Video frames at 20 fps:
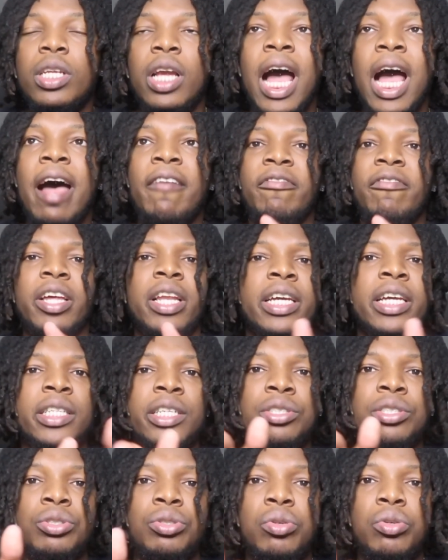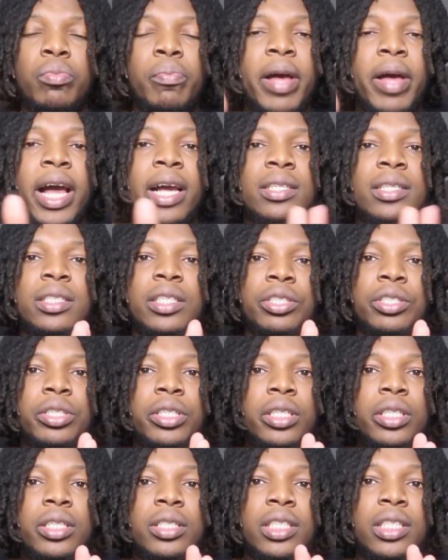I feel like there's 2 paths that you're
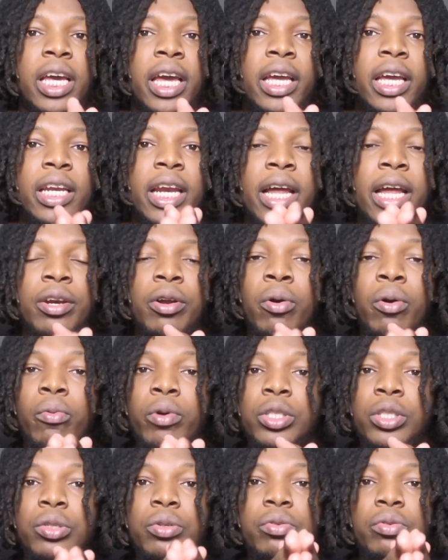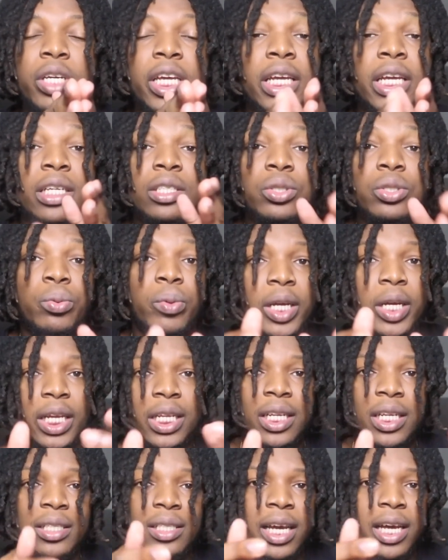gonna take. And I know when you get into an
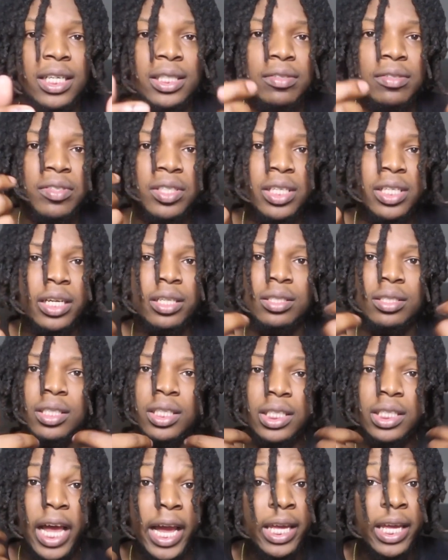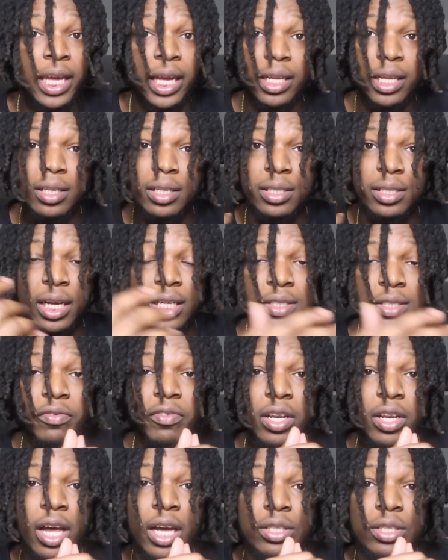indecisive sense, because I get indecisive
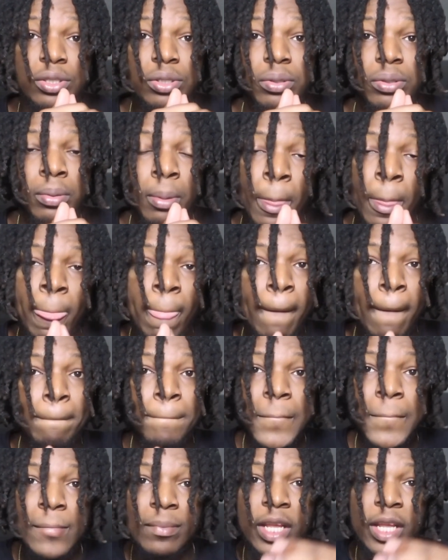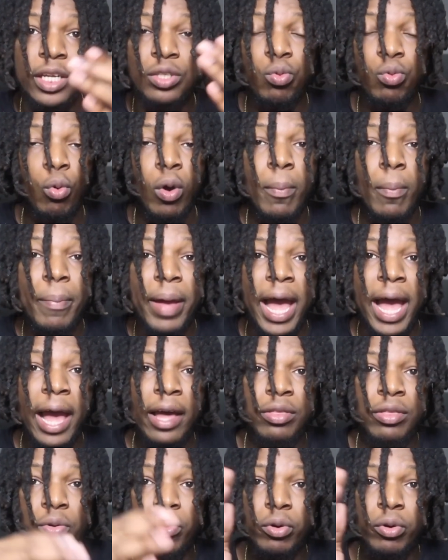a lot too, it's one
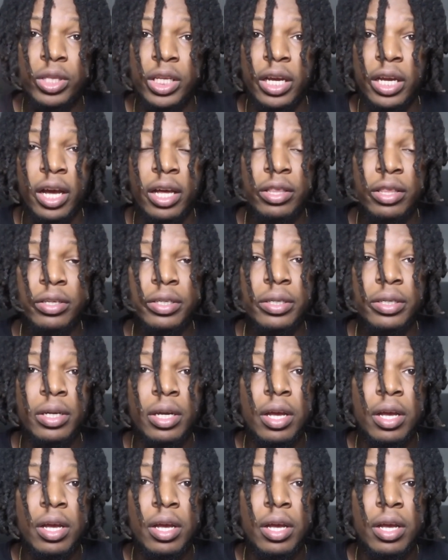path or the other.